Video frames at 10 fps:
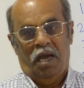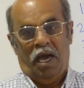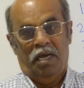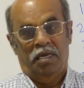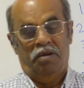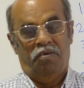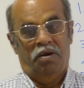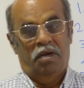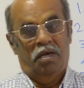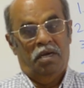And
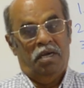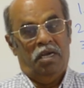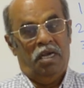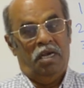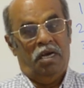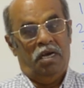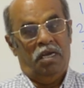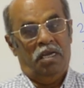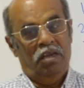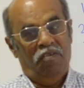
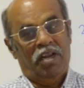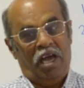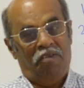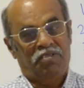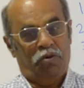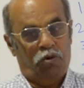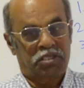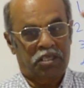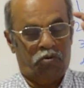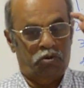even after
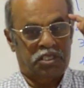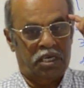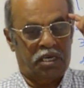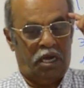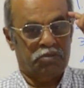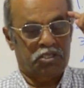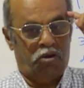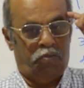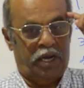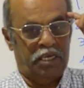once the question comes in
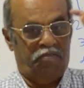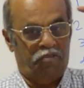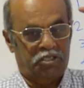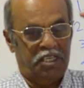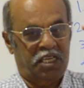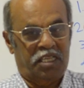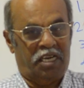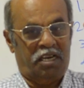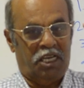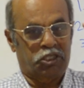your mind, if you are sitting in
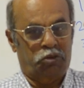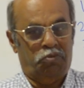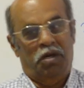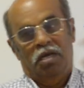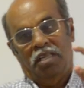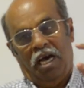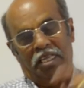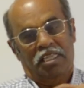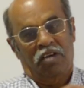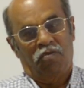the classroom, the
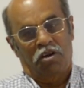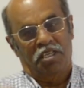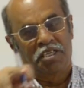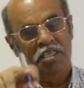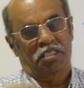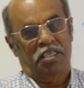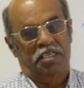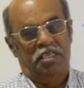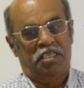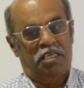other thing what the teachers
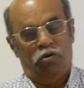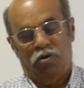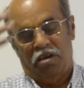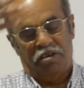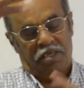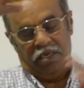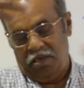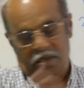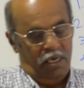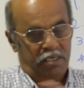are teaching, you will not
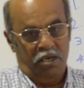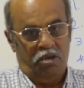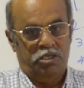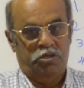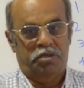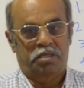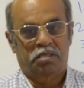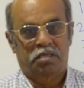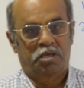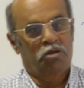listen also.
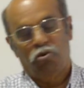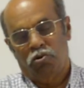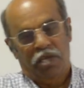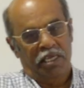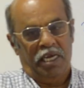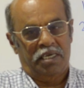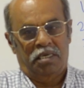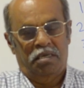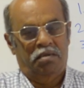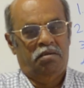You will go like
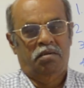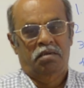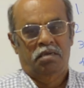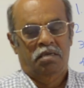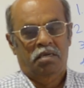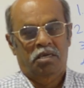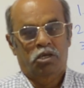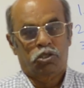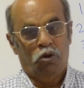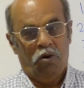that.
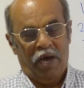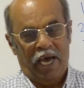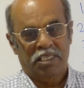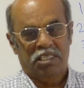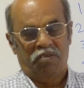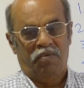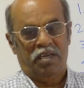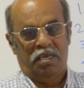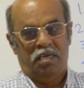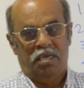So, as and
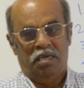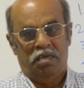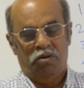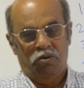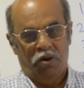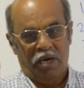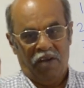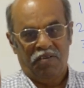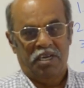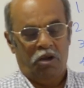when you are
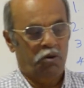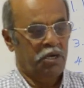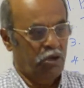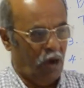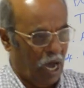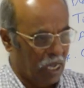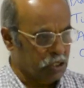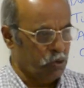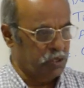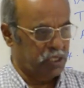having doubt, you
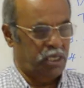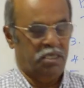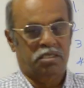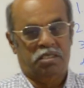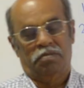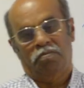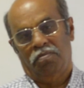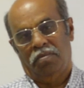ask questions.